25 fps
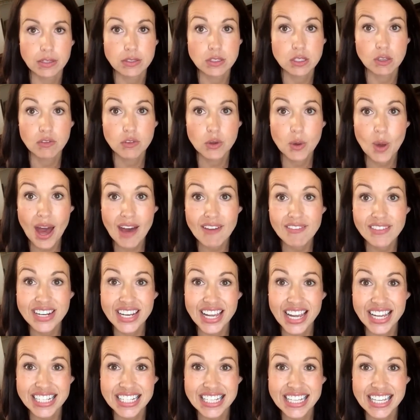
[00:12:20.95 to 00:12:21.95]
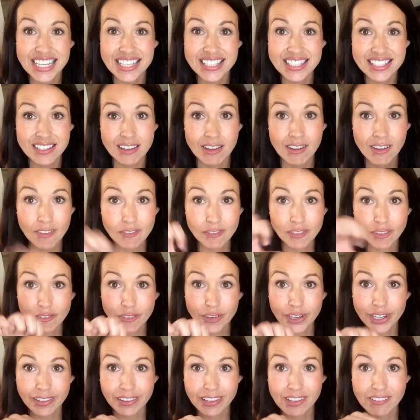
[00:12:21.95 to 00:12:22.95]
So if you have any ideas, feel
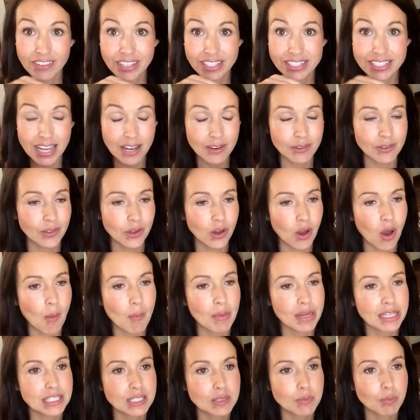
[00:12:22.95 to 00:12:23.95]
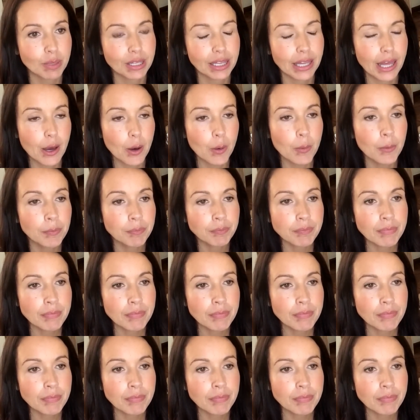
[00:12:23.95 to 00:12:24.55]
free to leave it down in the comments below.